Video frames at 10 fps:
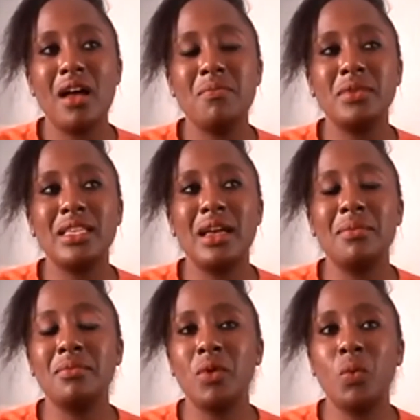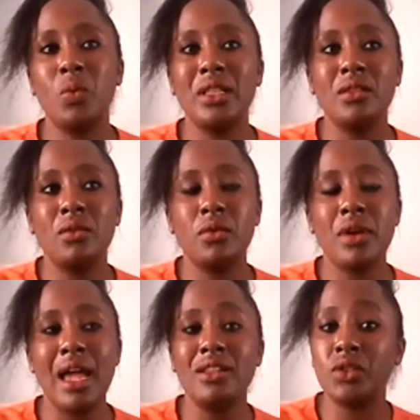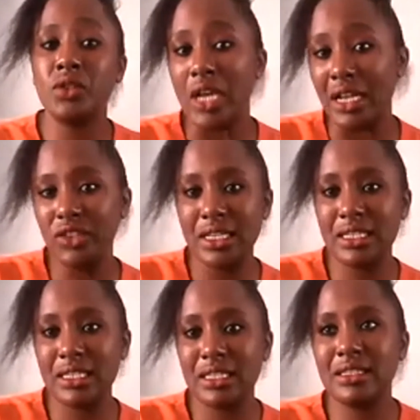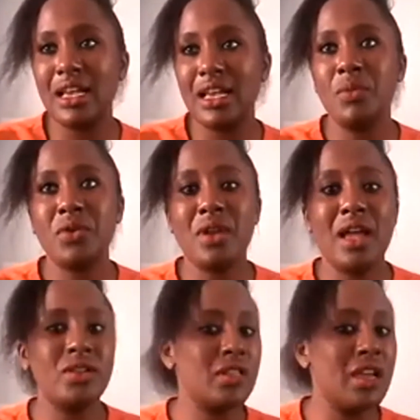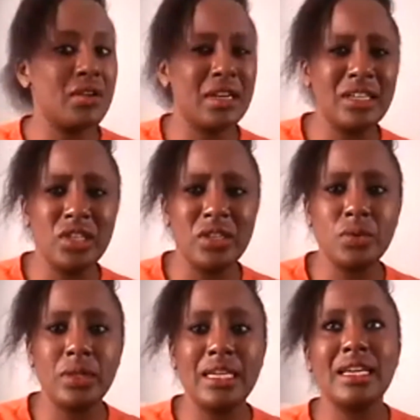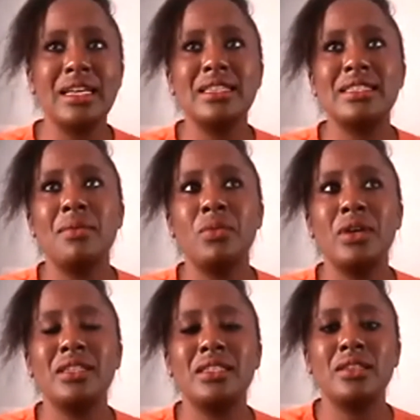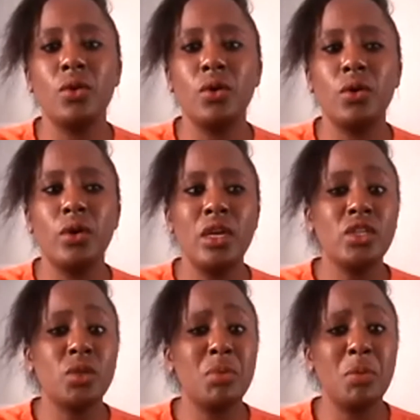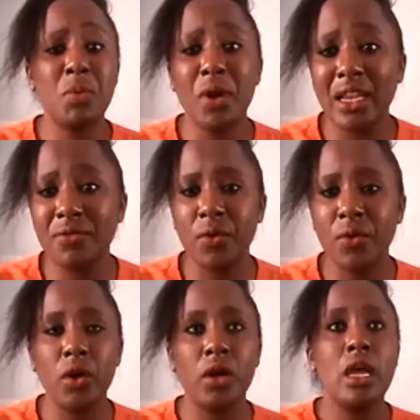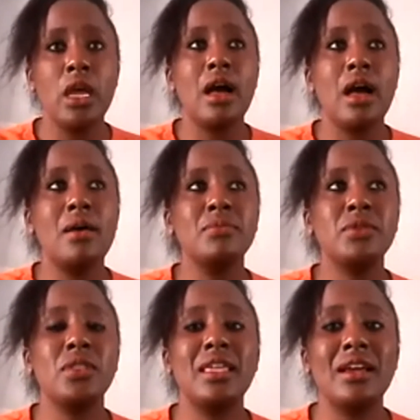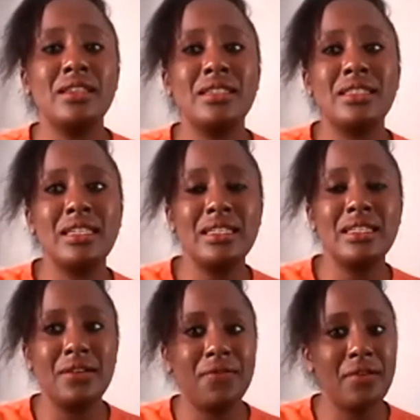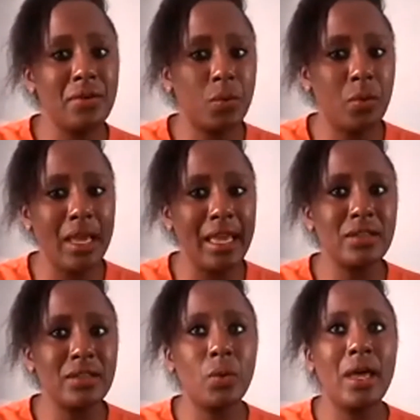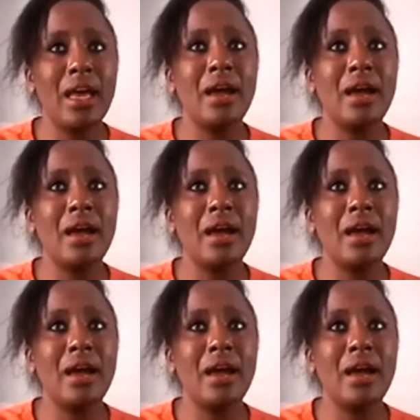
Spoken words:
some will run to churches, some will run to their religious leaders, some will go to be prayed for. So there are still different ways where